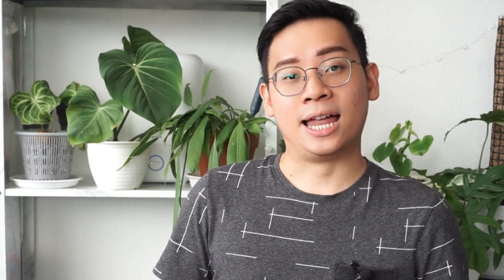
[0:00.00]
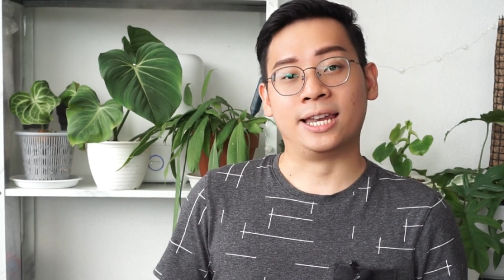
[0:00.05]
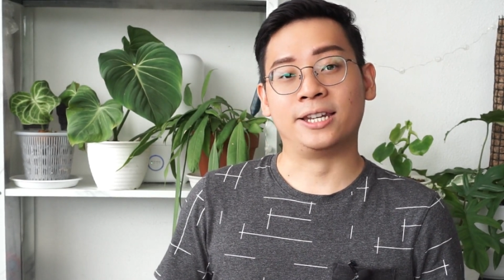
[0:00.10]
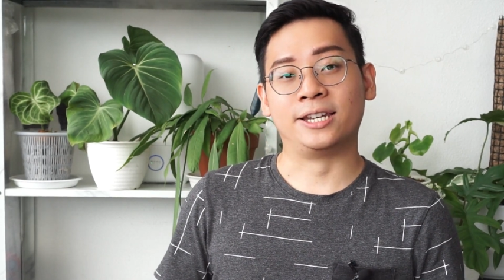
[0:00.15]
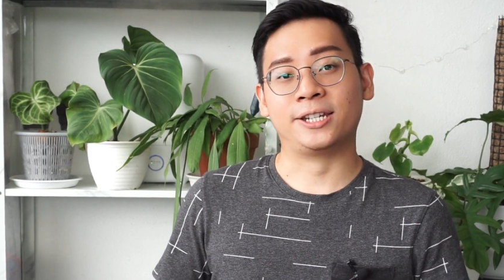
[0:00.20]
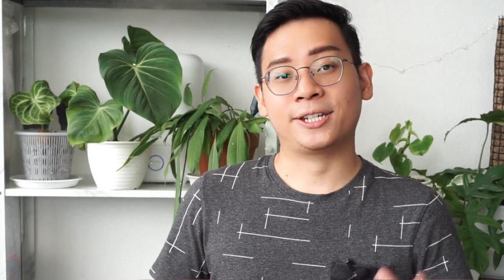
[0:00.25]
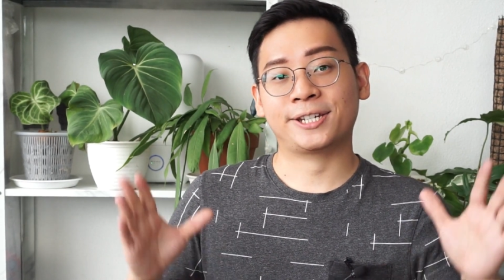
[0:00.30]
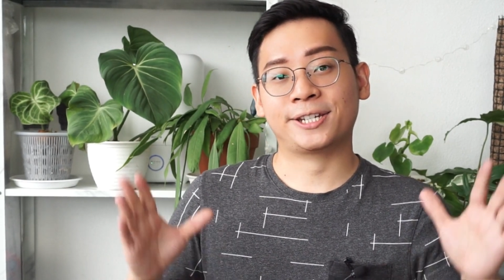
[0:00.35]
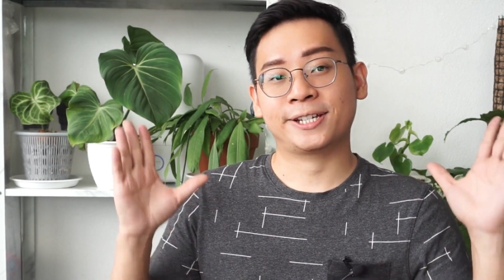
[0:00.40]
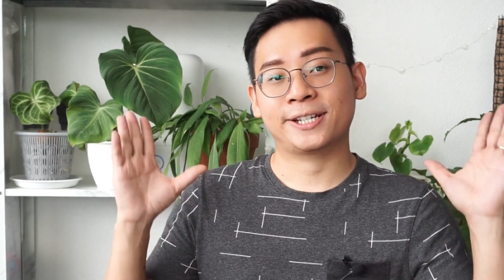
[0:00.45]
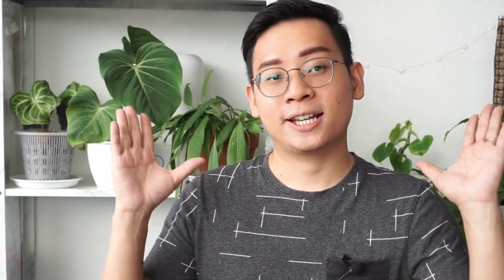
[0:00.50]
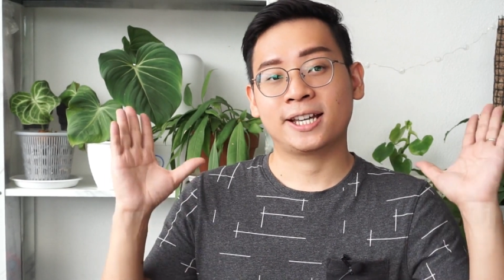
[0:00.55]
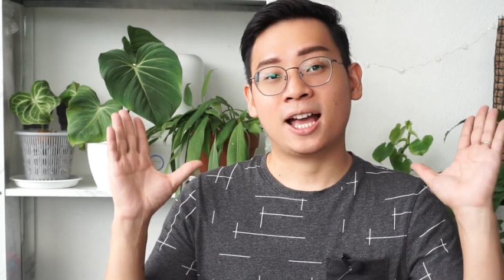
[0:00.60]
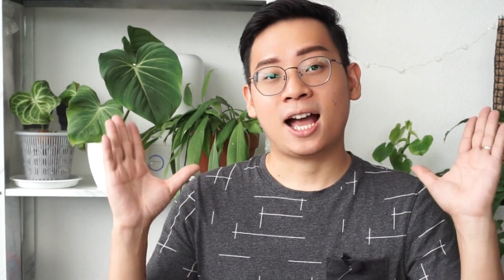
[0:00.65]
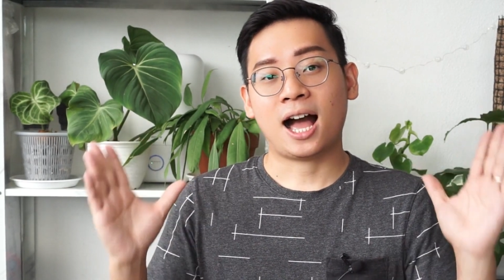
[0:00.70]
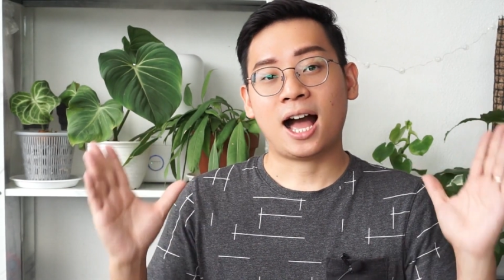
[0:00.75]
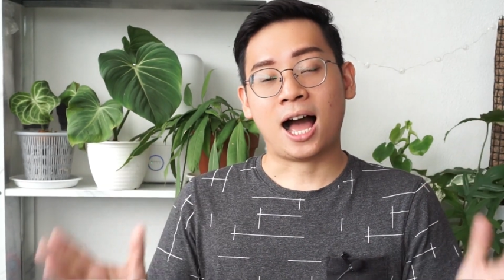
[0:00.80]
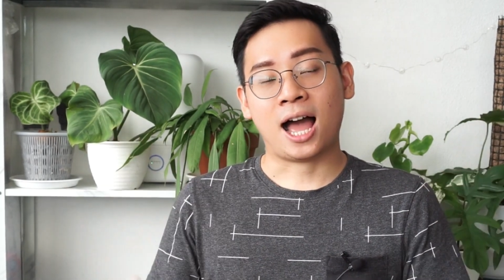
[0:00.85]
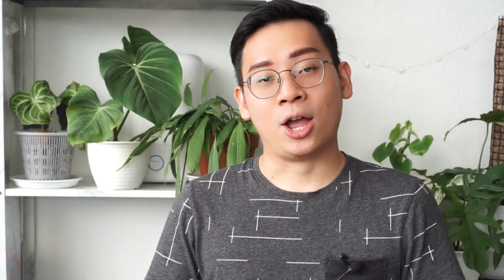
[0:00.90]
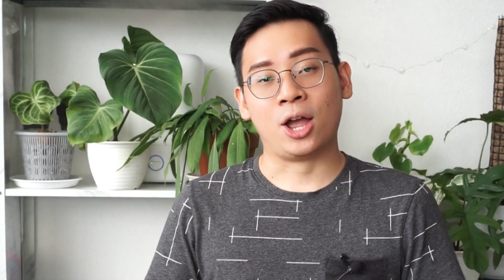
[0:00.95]
And
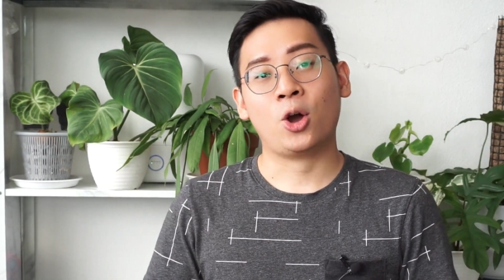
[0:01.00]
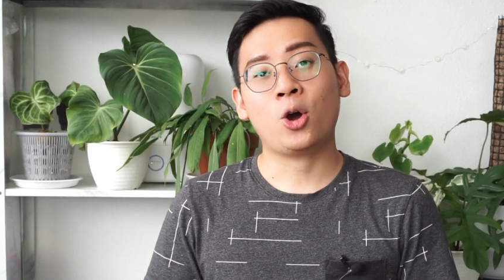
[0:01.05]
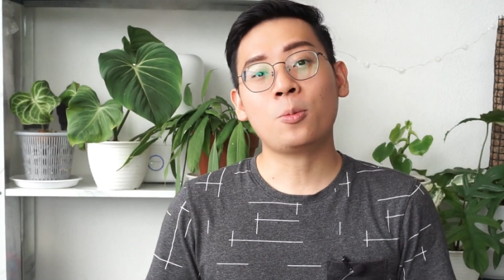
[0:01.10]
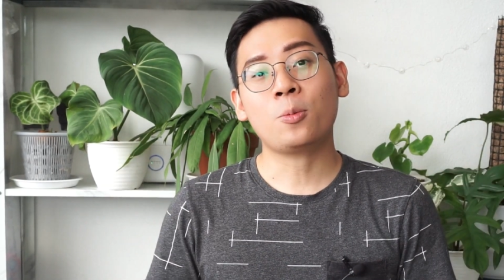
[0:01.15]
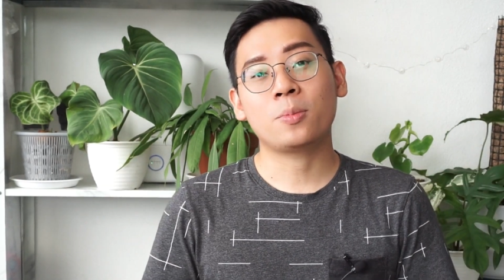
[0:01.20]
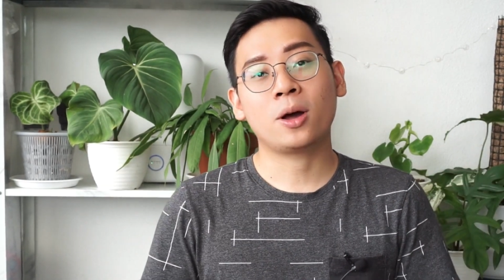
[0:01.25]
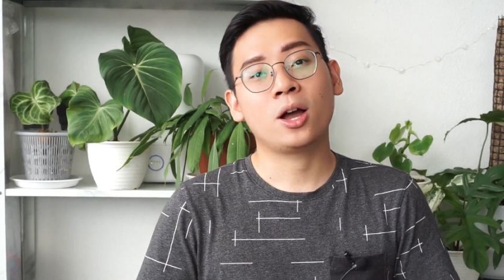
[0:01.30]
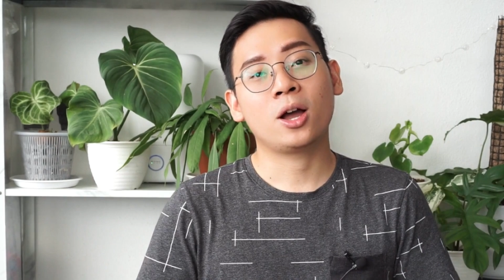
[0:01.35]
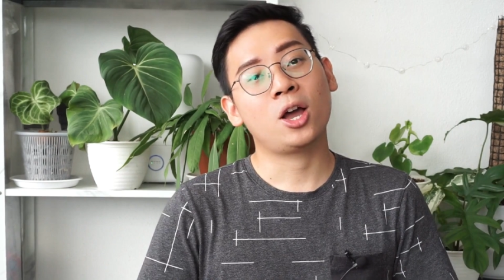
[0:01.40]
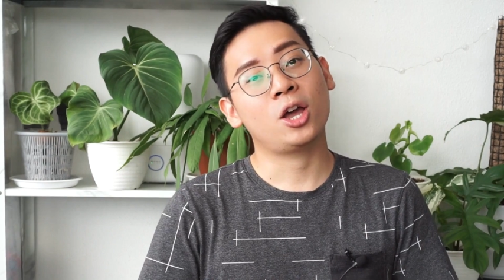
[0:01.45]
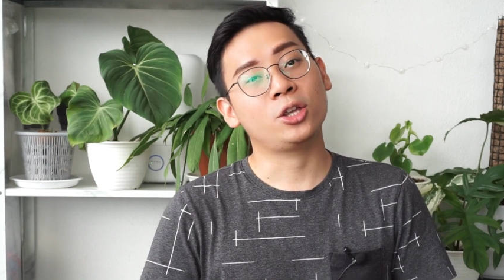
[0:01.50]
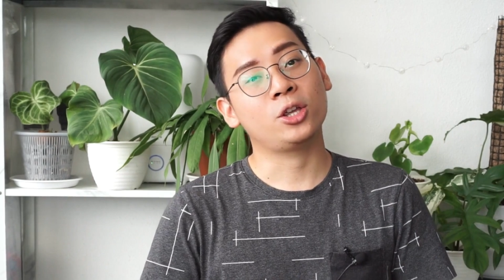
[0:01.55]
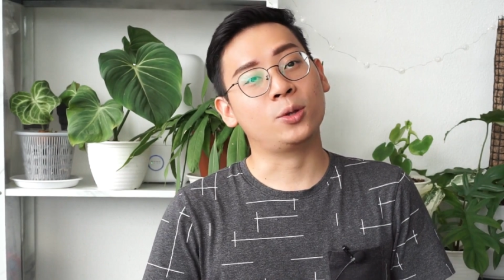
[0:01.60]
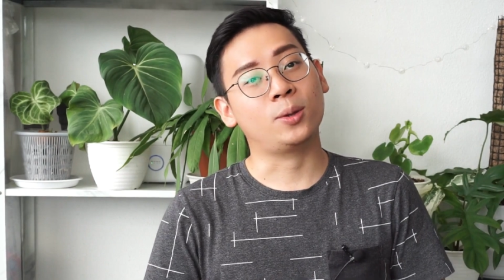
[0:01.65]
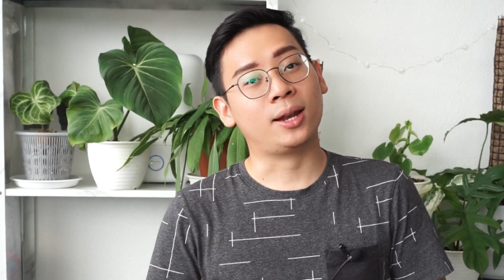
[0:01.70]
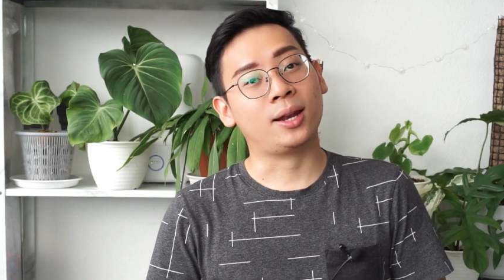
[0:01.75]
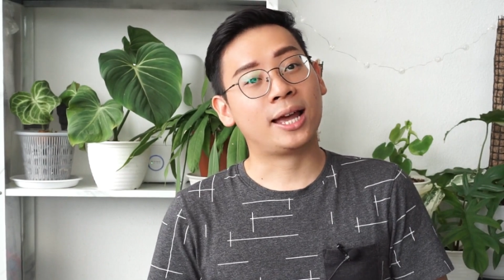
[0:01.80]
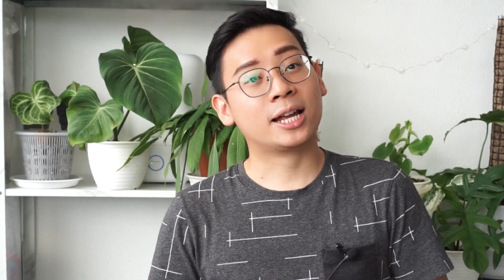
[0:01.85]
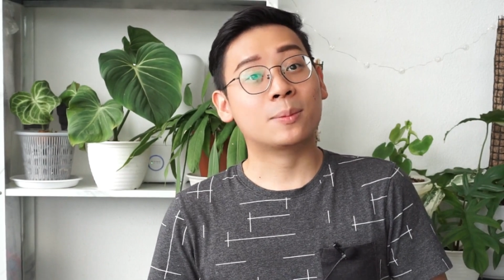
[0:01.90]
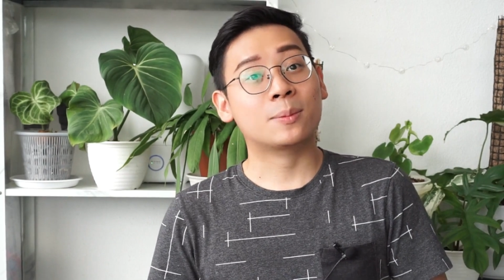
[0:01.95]
I hope
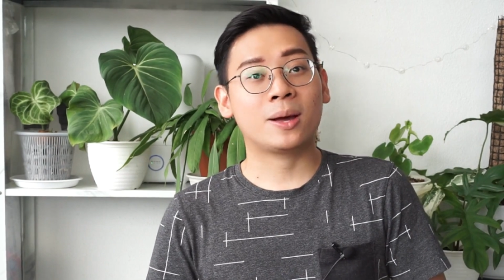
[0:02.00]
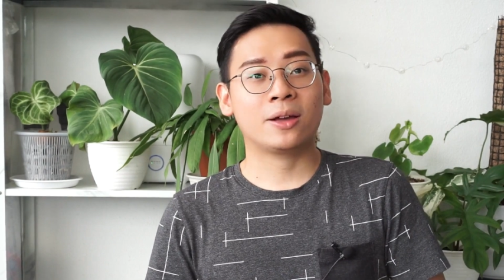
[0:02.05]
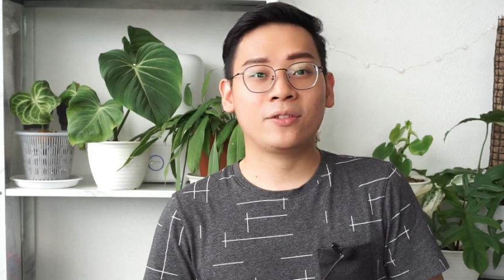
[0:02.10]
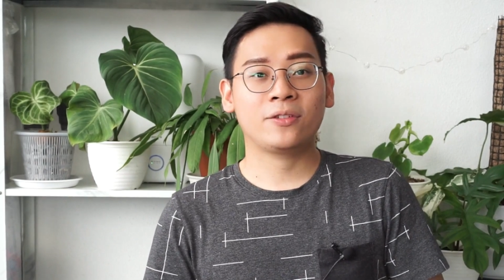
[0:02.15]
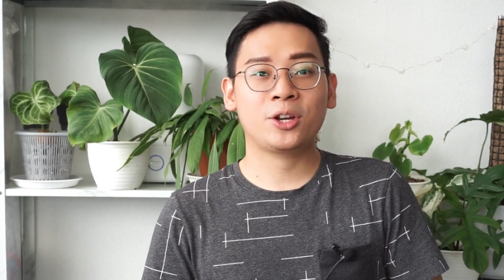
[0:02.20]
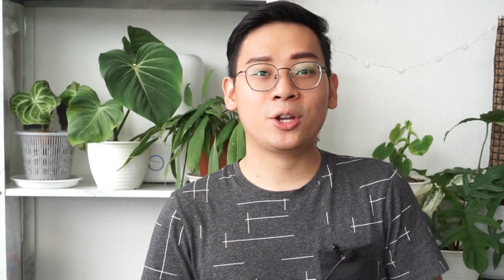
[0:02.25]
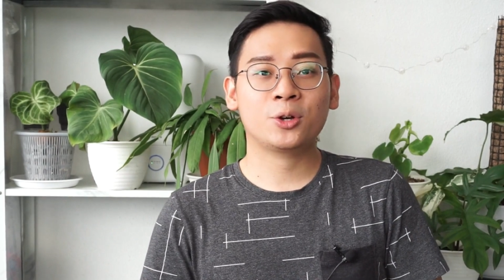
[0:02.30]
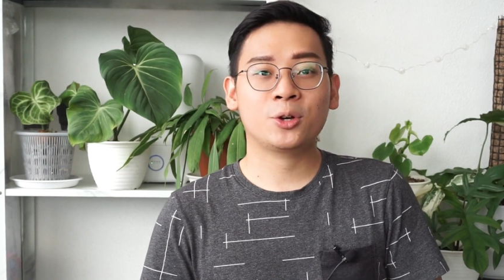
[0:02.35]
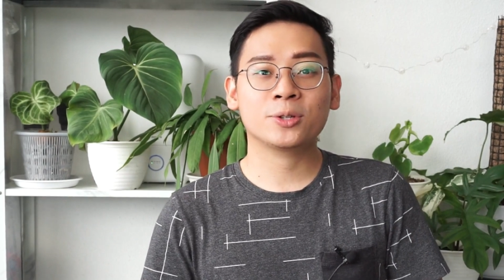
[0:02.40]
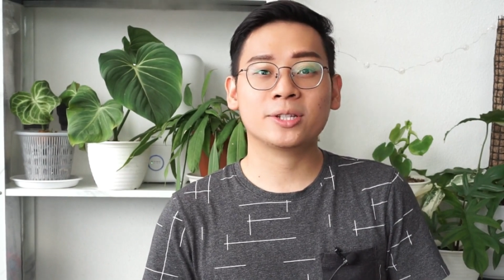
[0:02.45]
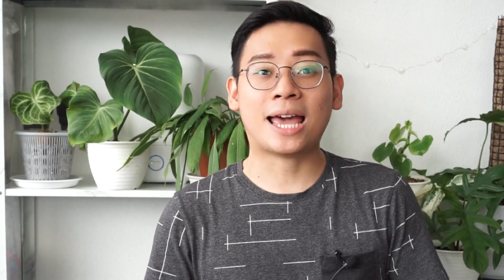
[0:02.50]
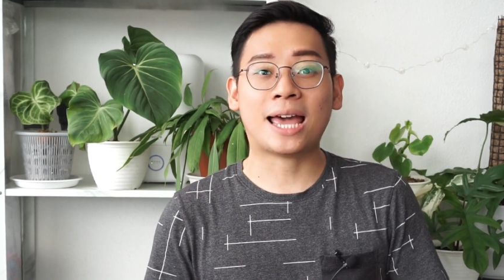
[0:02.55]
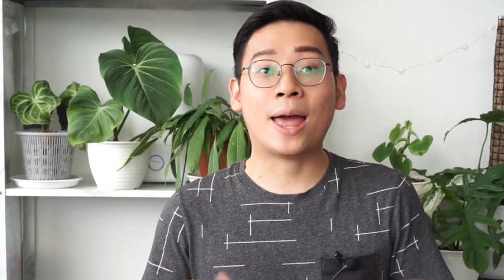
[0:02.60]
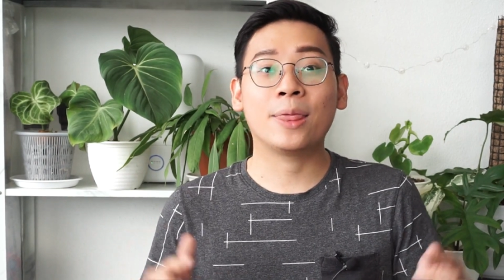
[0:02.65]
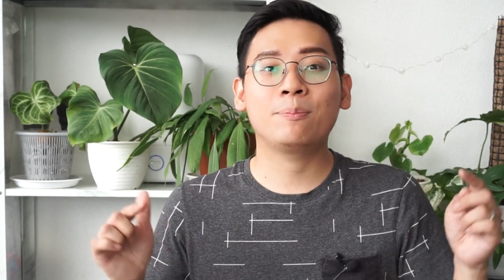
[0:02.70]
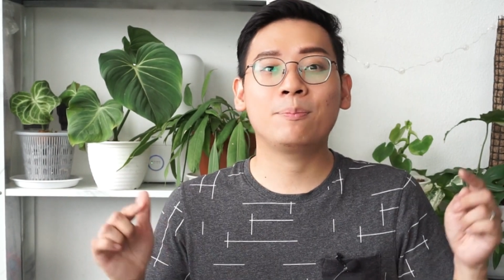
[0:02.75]
you like my video,